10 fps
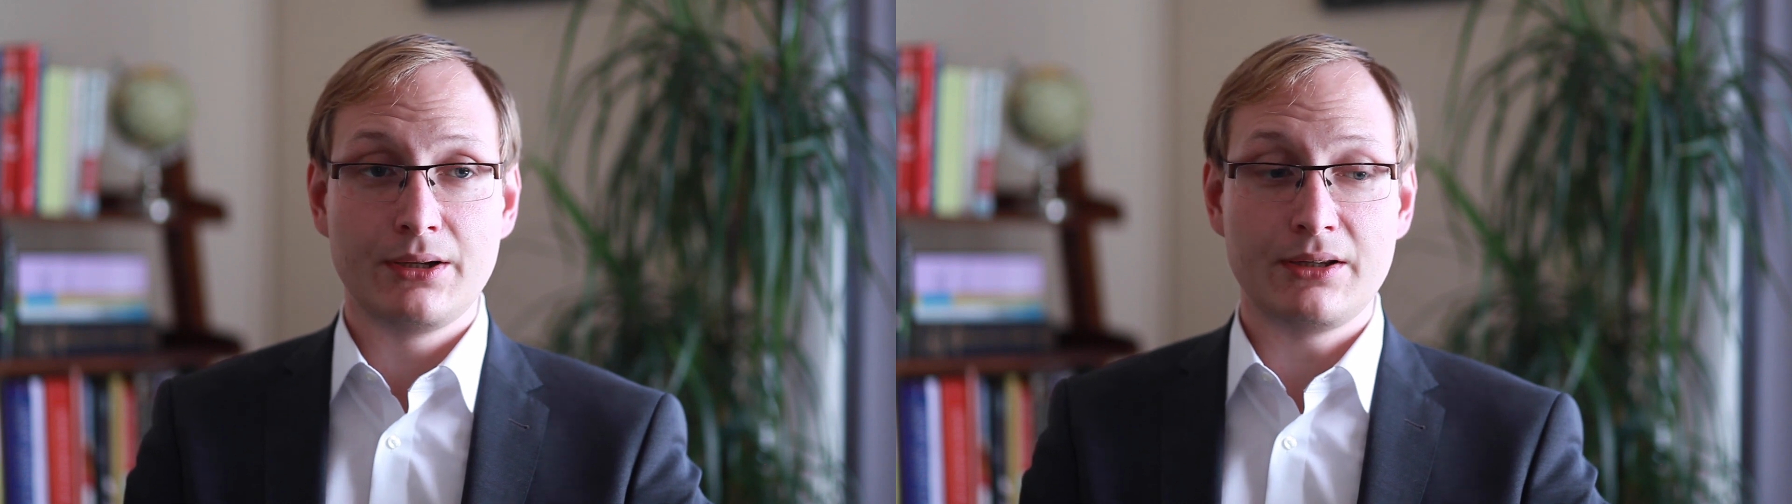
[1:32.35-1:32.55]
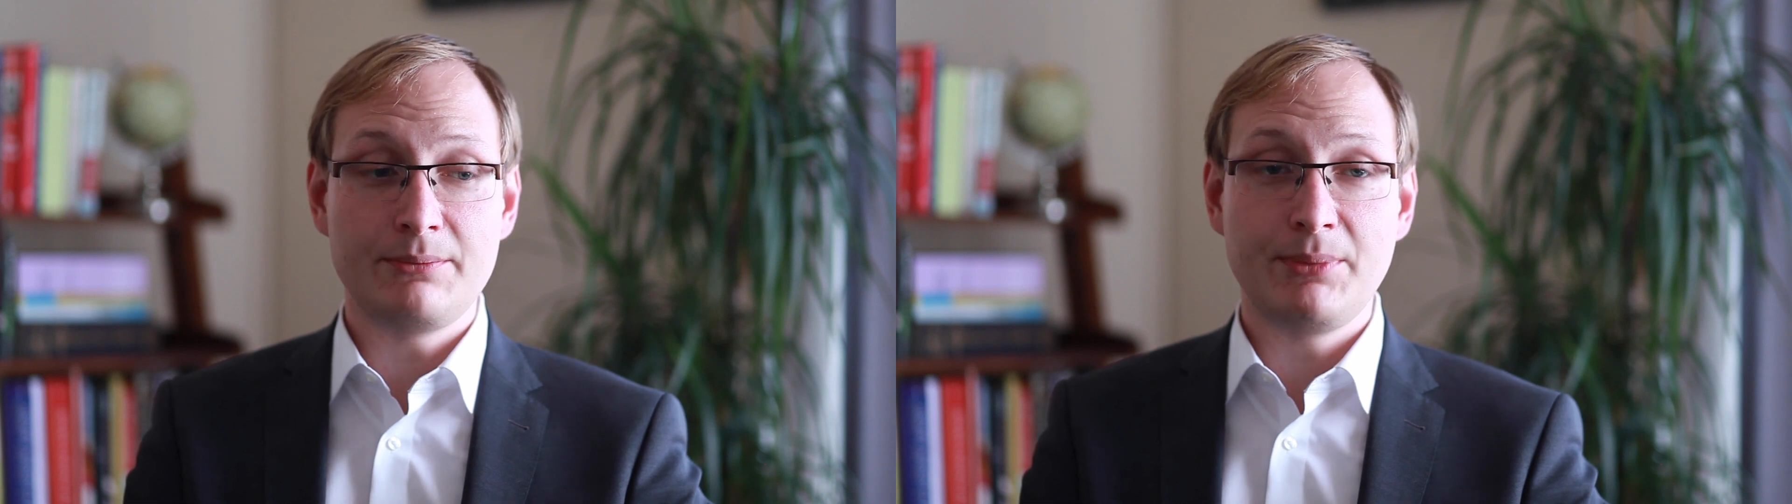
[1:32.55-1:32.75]

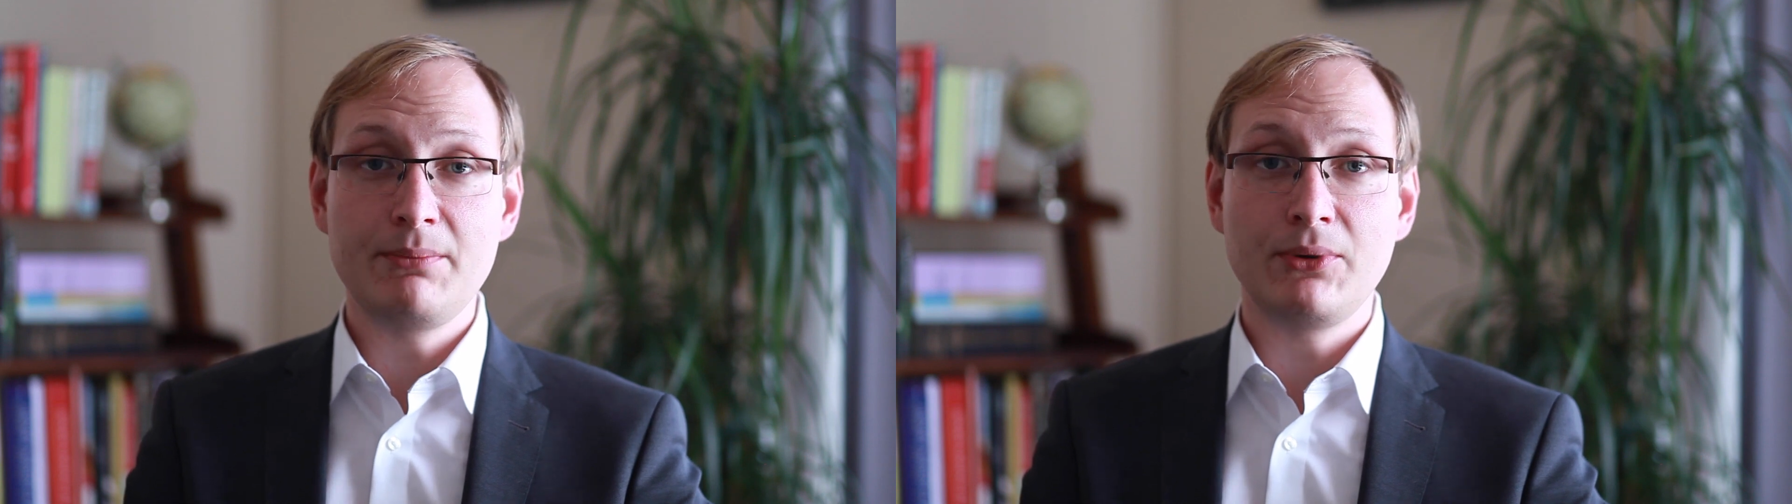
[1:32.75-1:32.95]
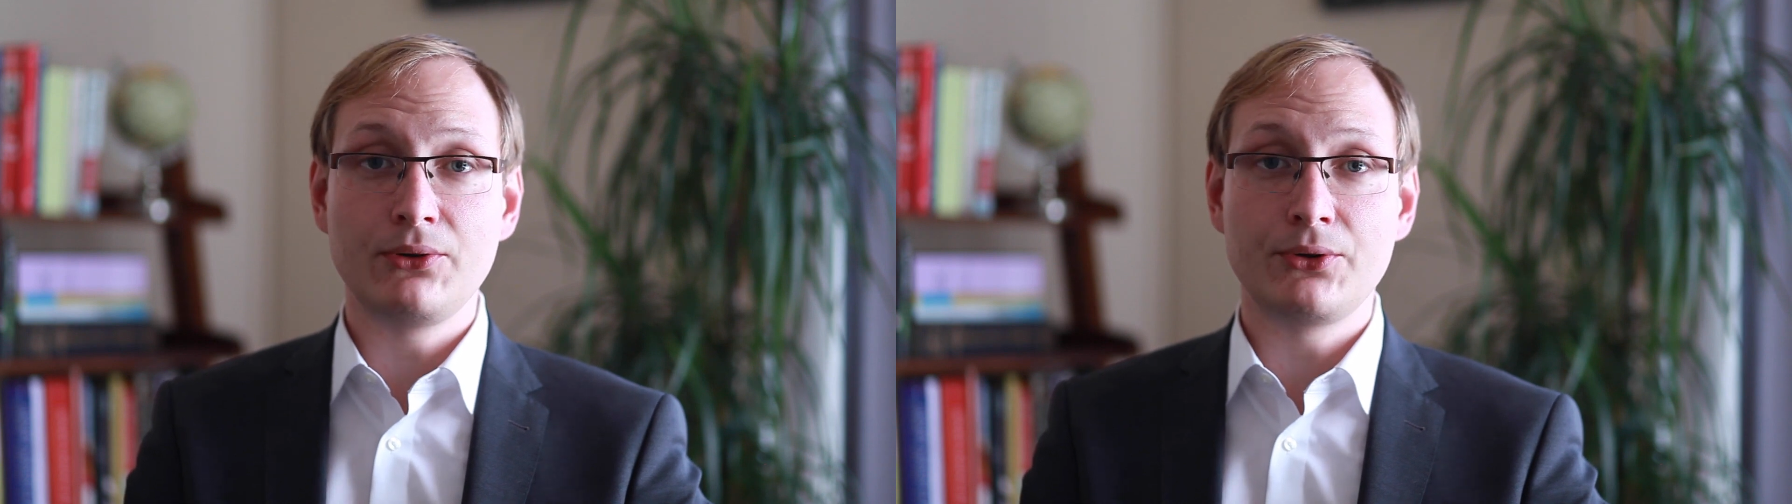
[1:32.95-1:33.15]
that
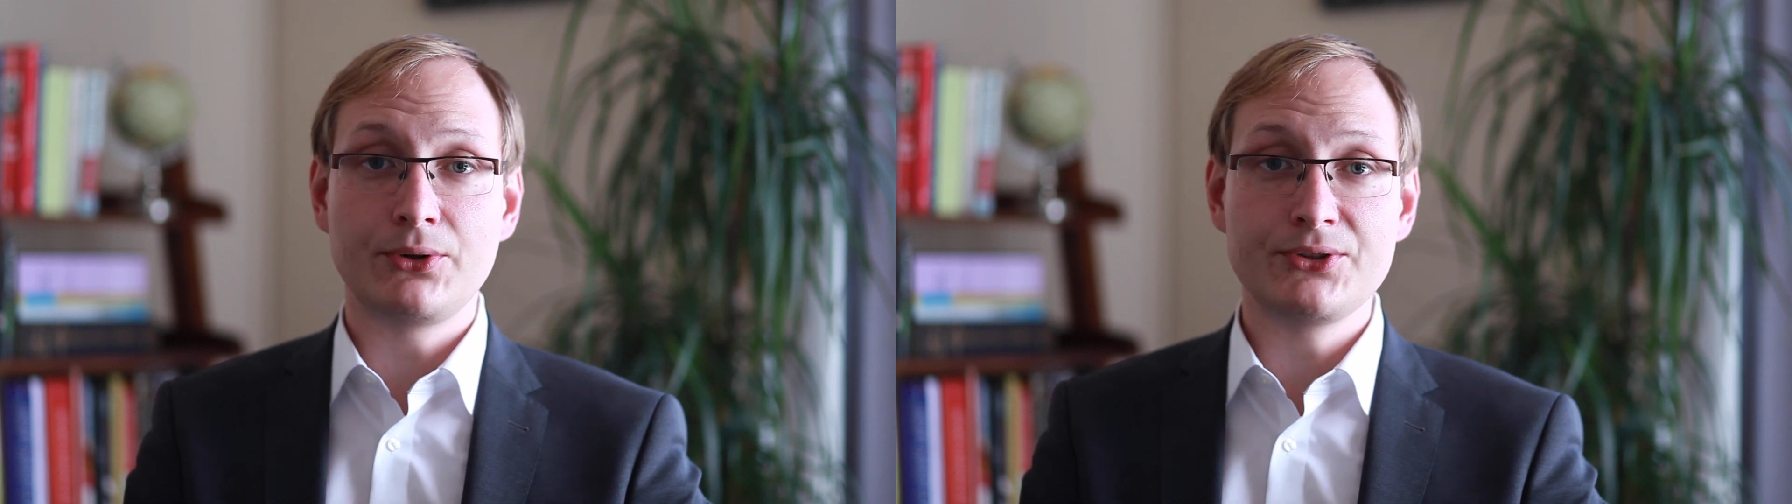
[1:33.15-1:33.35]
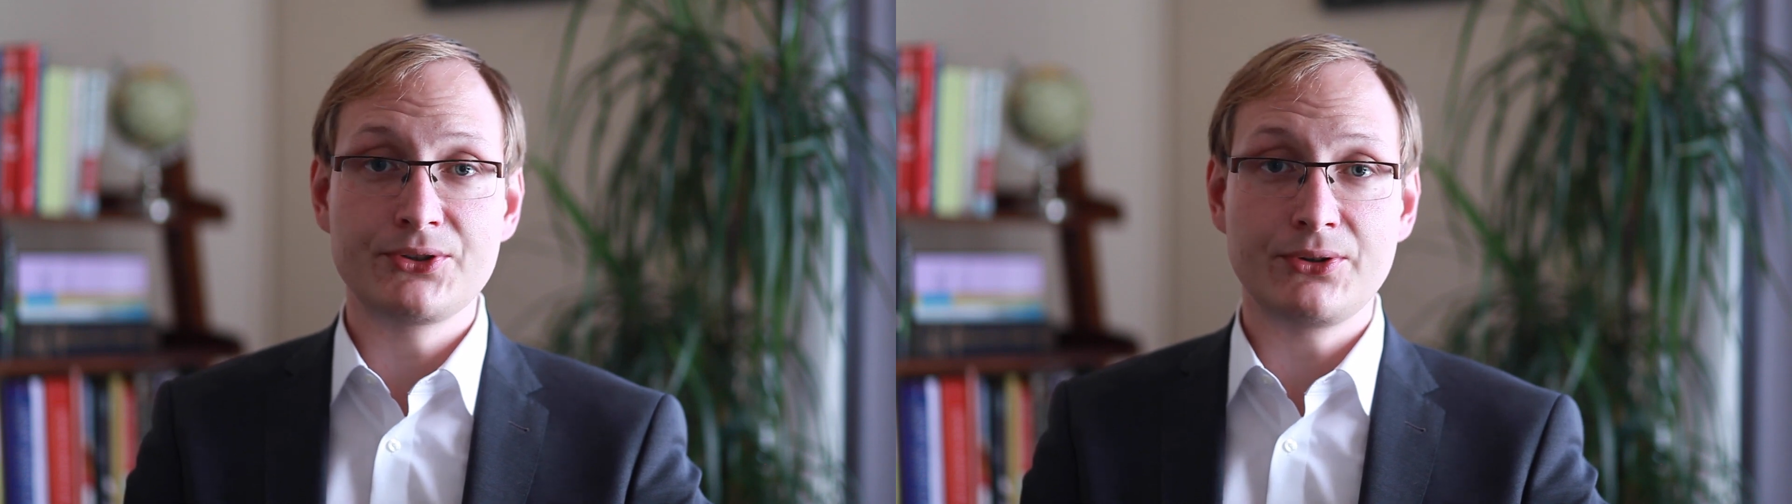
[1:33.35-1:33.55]
people
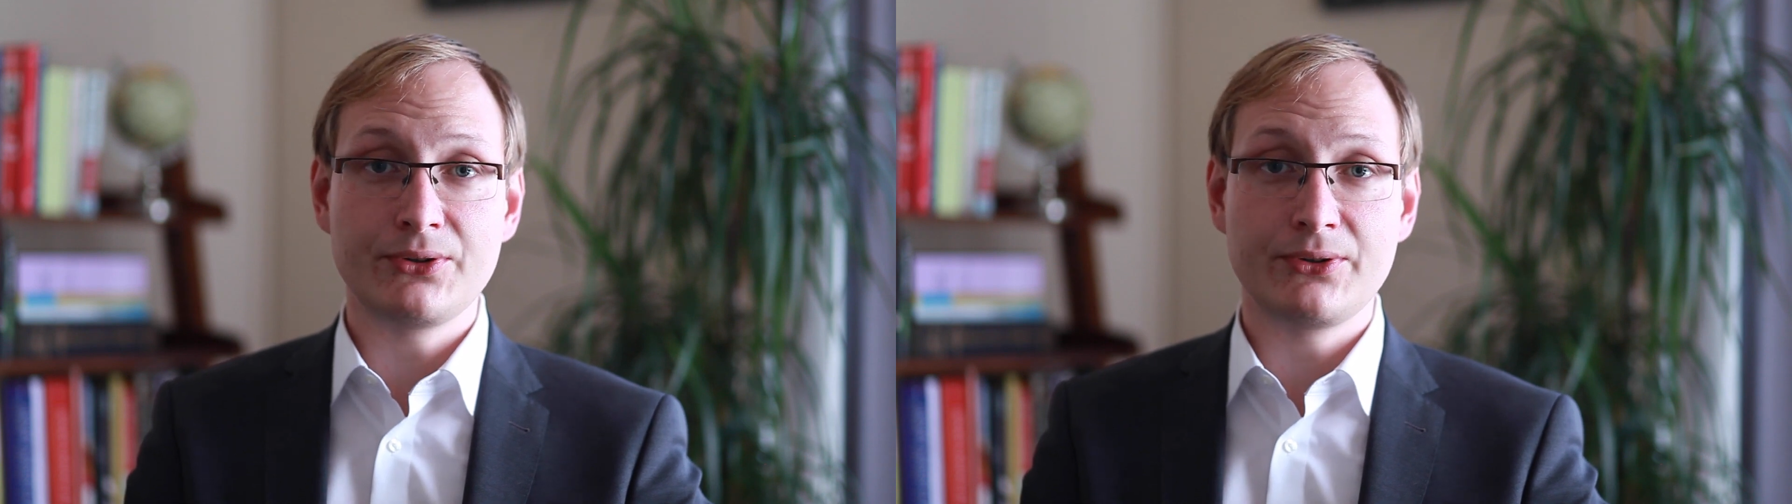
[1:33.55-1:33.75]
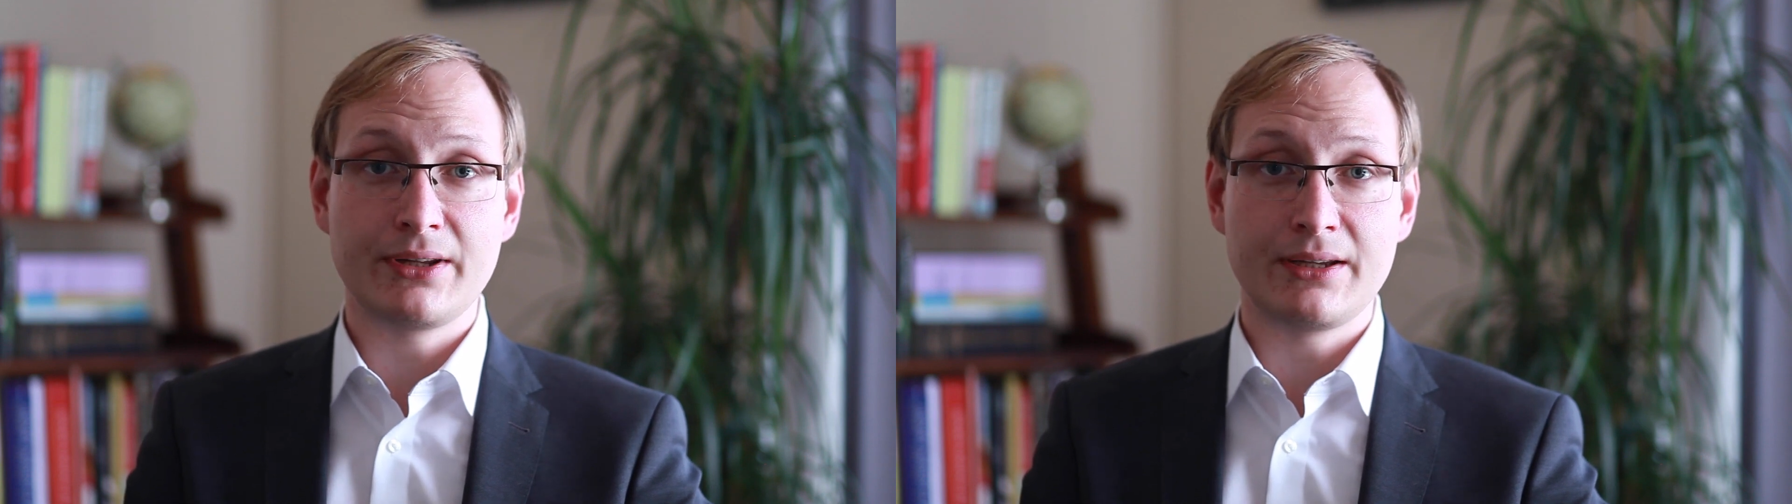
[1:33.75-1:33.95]
learn
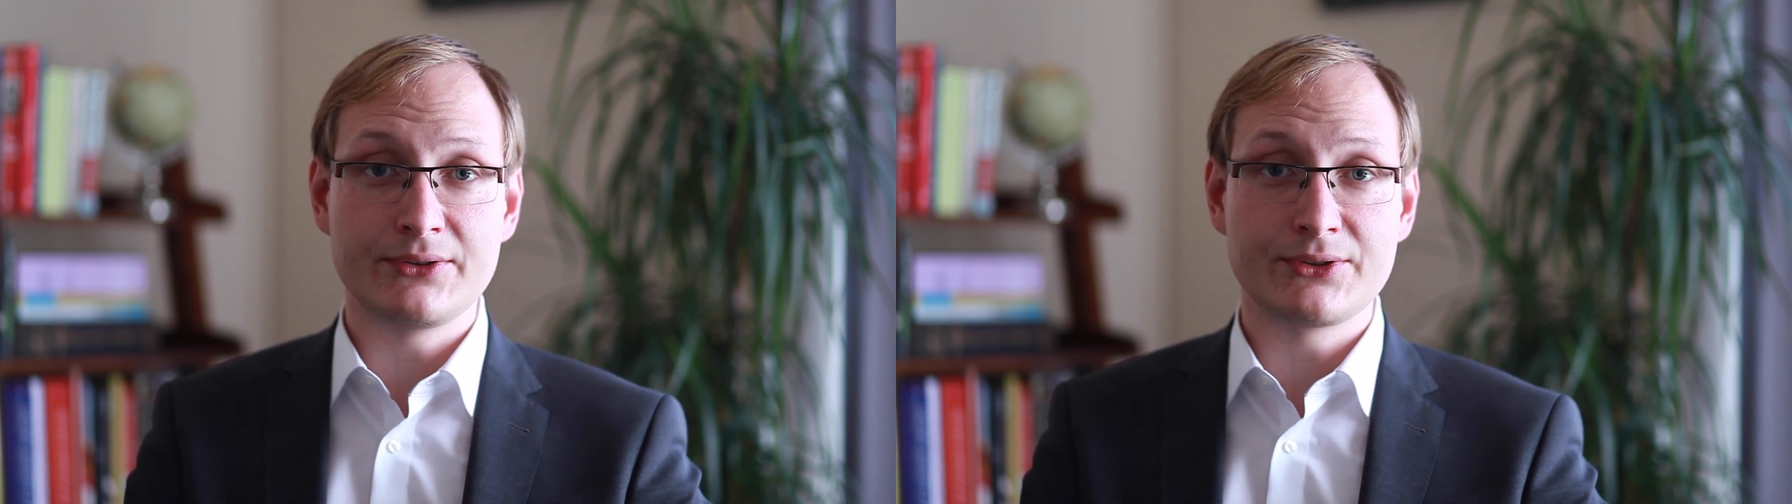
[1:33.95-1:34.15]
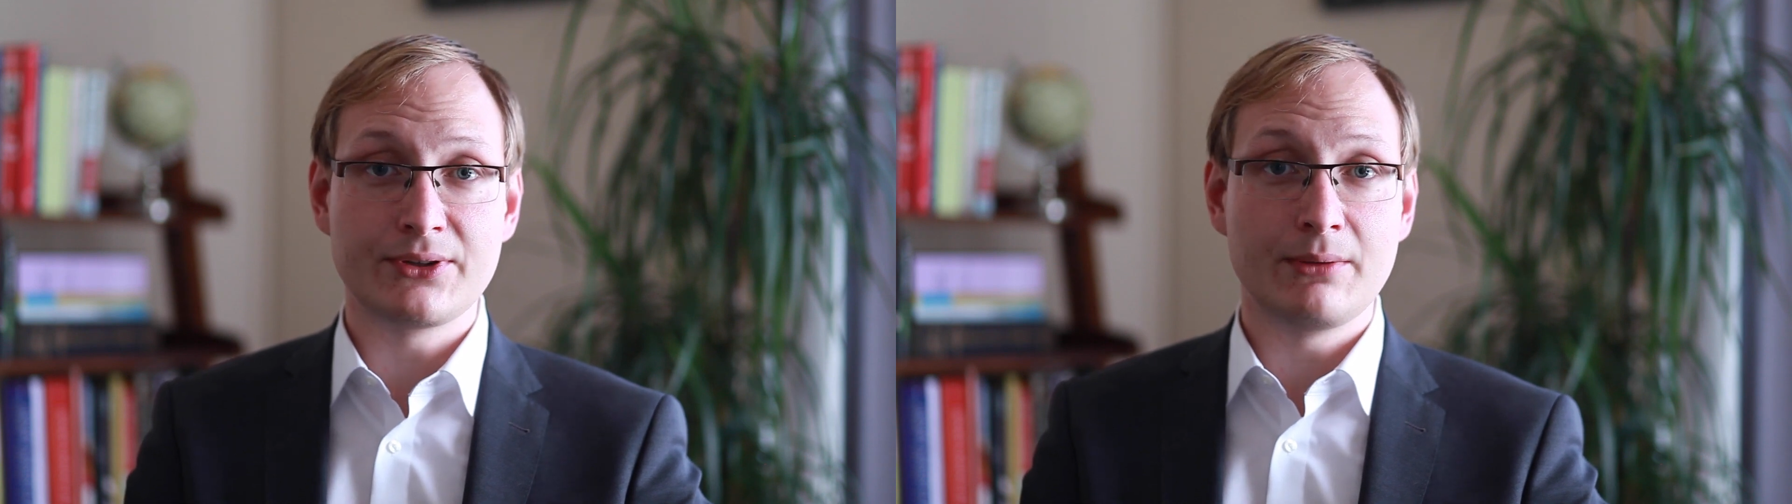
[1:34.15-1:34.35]
certain
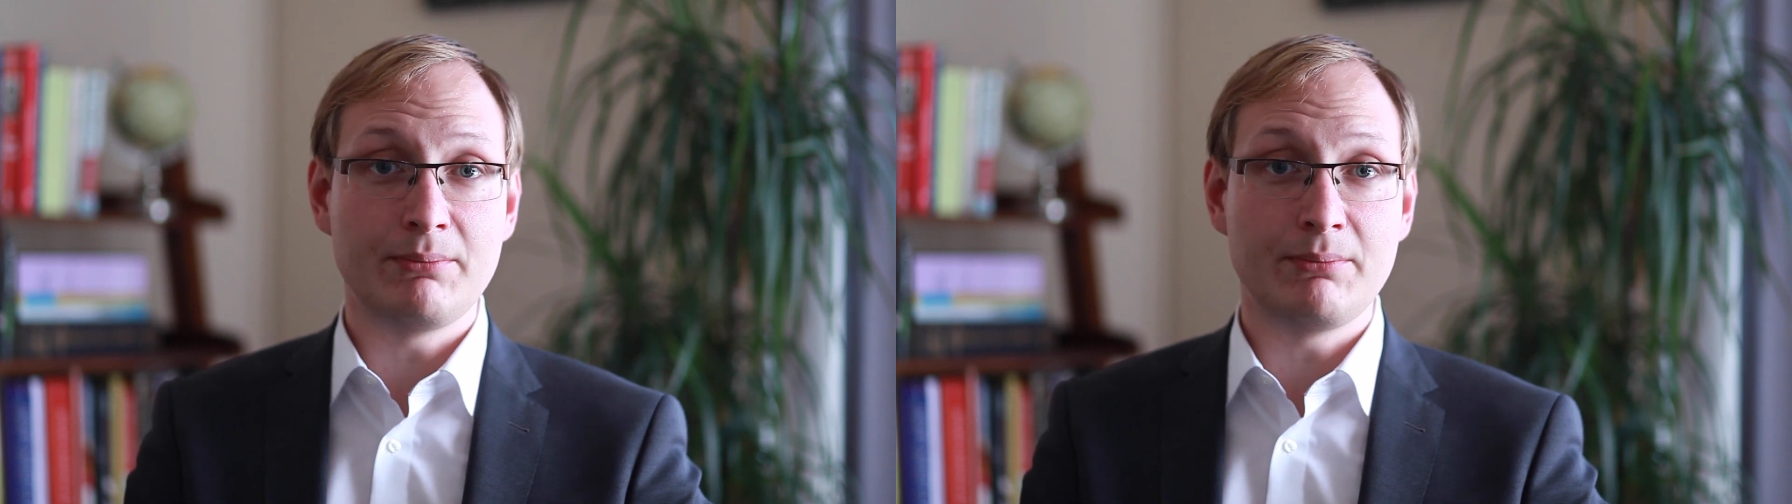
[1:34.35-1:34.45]
things